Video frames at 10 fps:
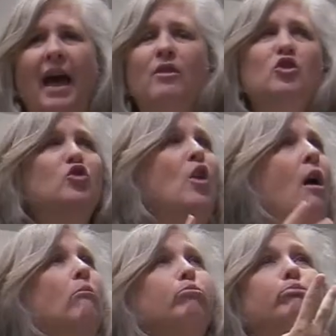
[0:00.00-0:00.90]
We're
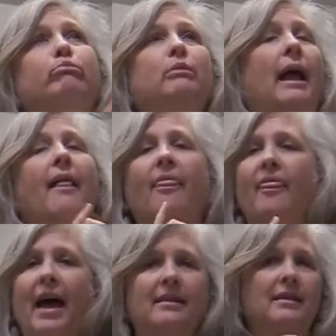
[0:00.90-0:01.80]
supposed to go,
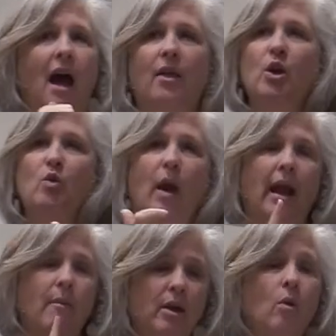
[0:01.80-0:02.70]
win
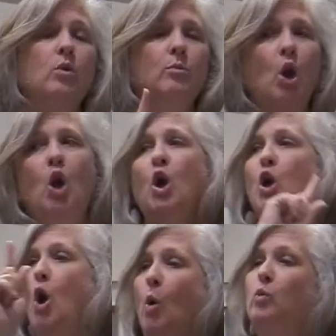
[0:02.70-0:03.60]
them,
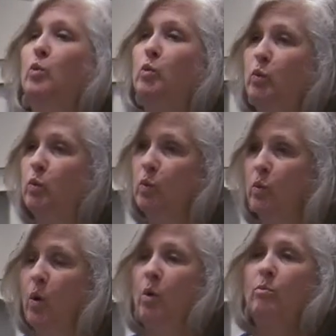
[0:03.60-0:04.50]
wet them, and
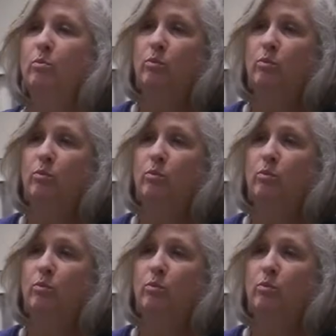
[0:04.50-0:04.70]
work them.